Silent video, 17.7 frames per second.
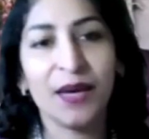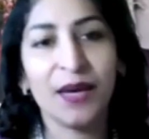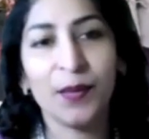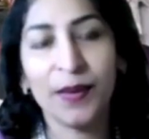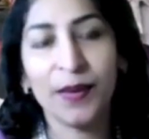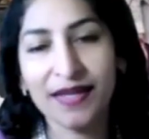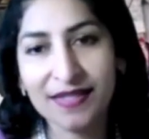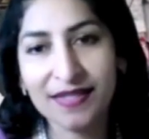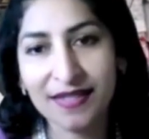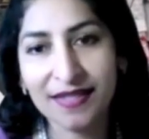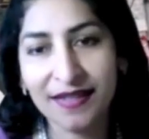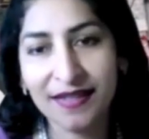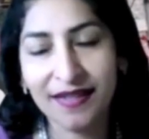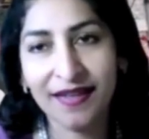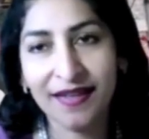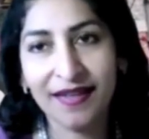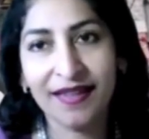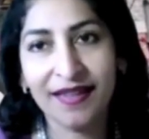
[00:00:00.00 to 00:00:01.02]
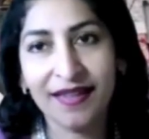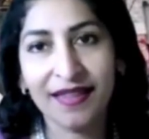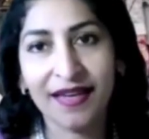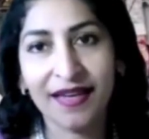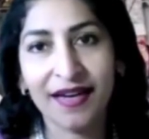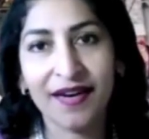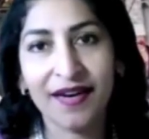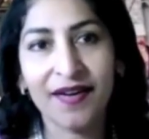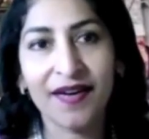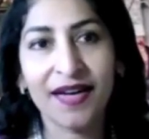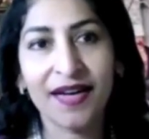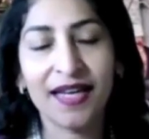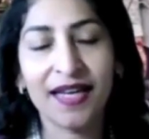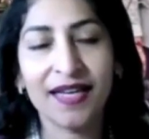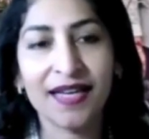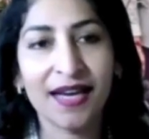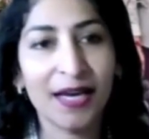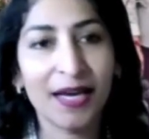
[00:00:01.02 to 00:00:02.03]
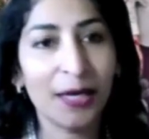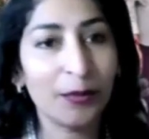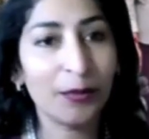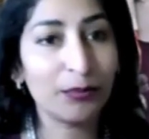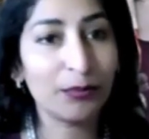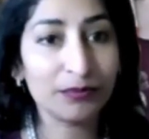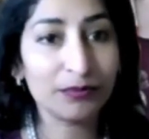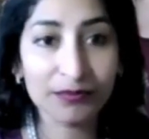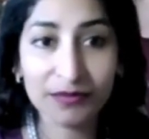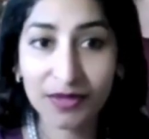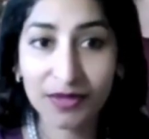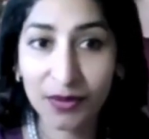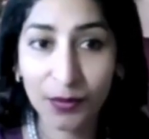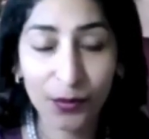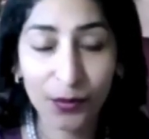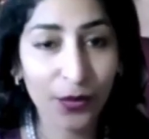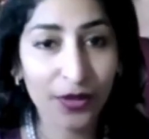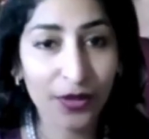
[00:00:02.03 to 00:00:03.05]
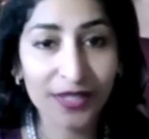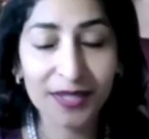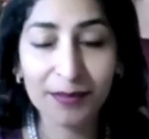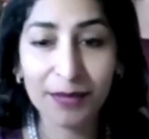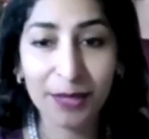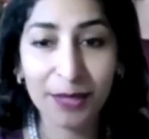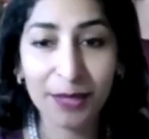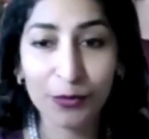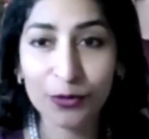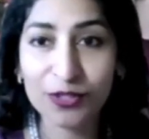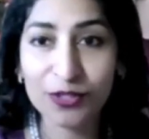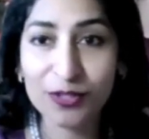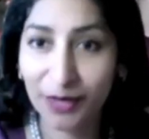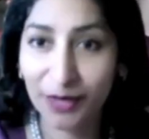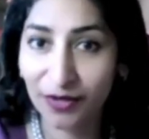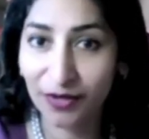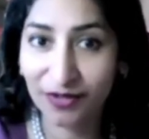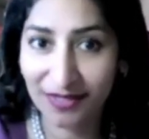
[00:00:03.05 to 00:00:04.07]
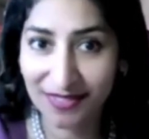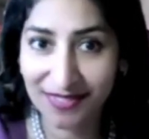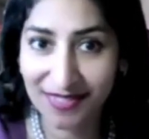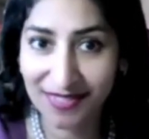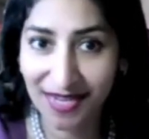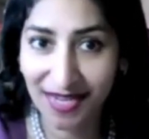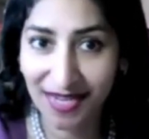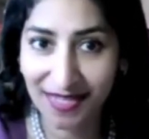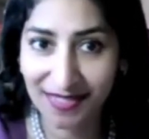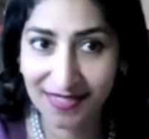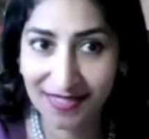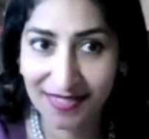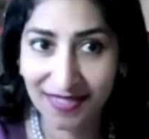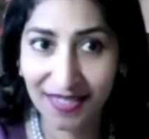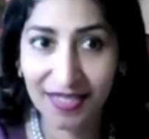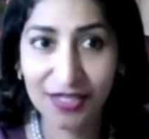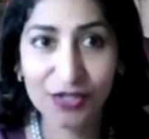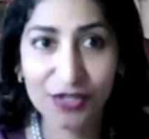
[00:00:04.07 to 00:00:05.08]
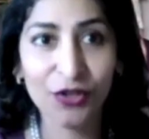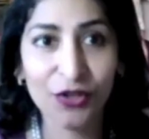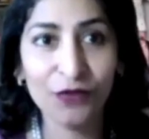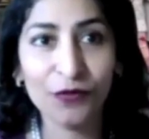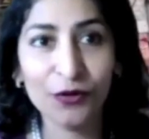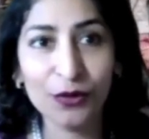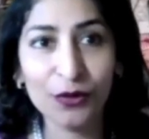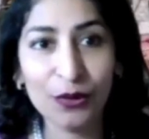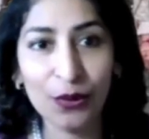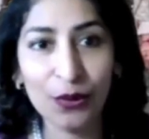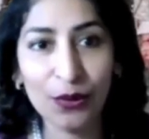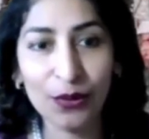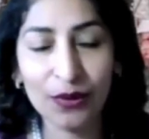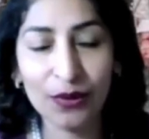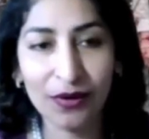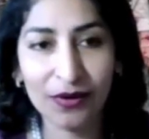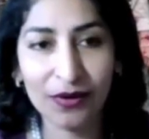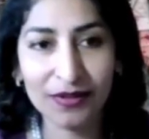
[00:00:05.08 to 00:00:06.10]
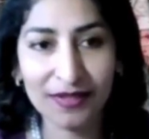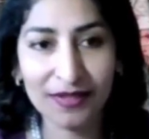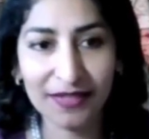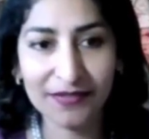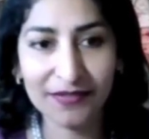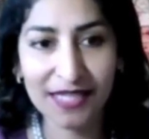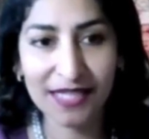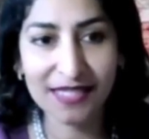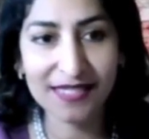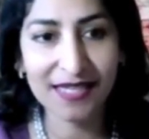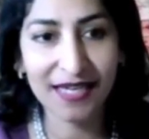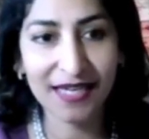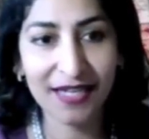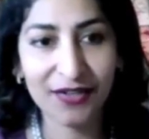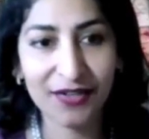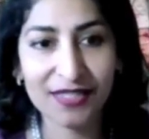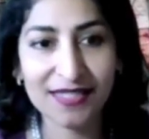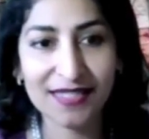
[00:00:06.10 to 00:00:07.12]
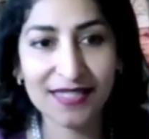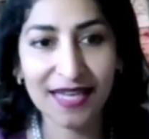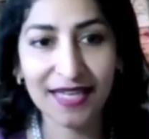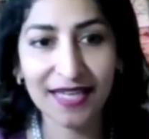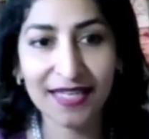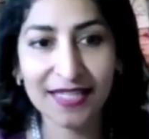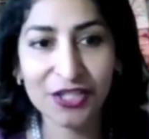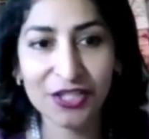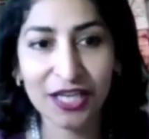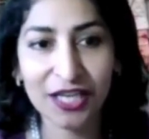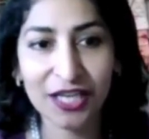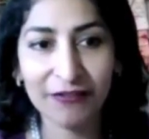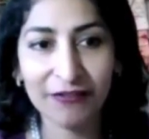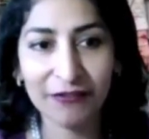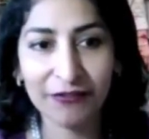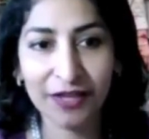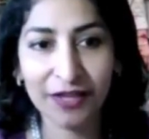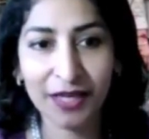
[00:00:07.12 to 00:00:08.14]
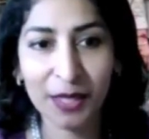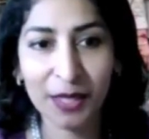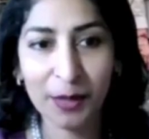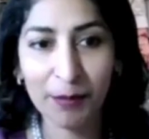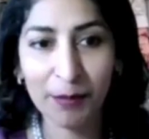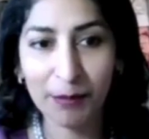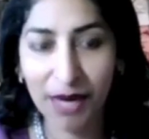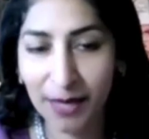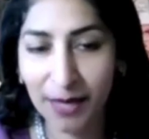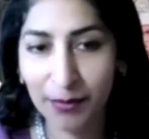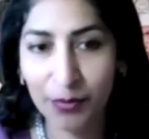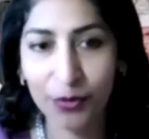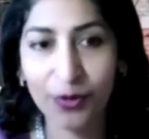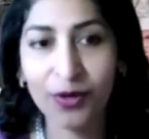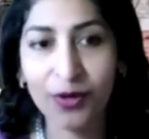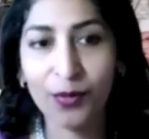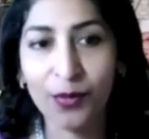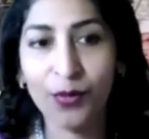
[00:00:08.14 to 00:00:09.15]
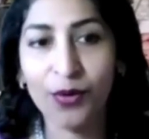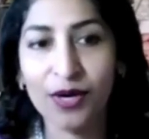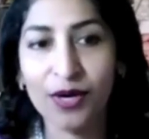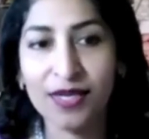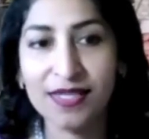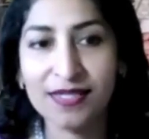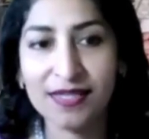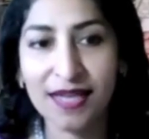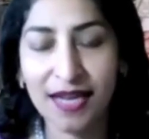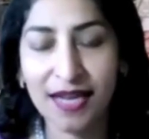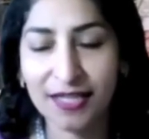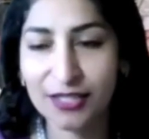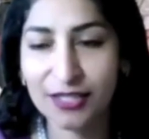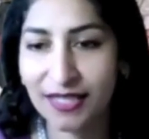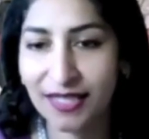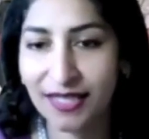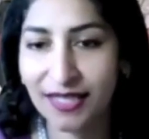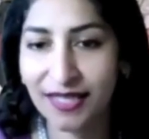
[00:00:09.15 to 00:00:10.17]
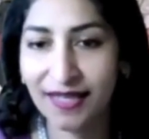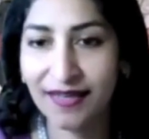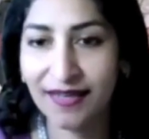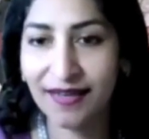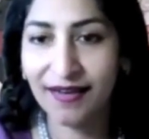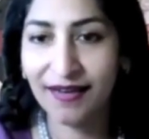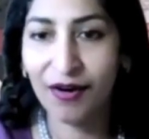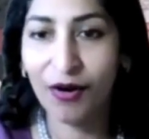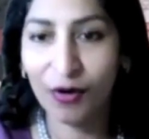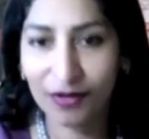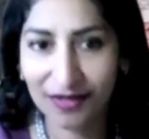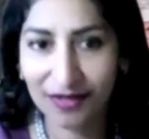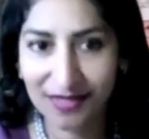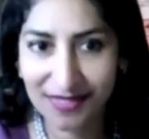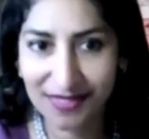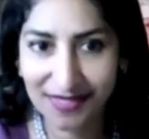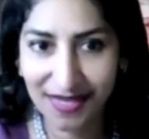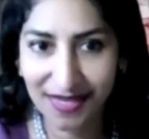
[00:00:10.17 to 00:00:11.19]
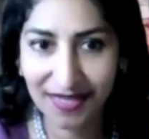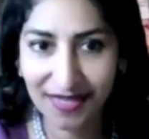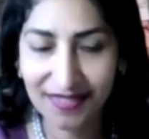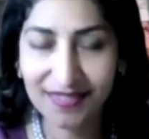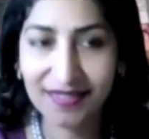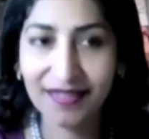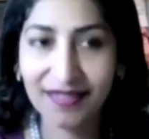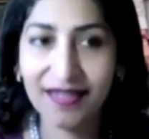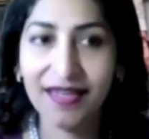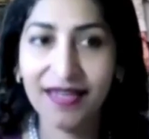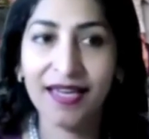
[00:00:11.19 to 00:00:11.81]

I went there and I wanted my book to be on the stands. So if you go on the left-hand side on the second shelf, my book was actually on the stand.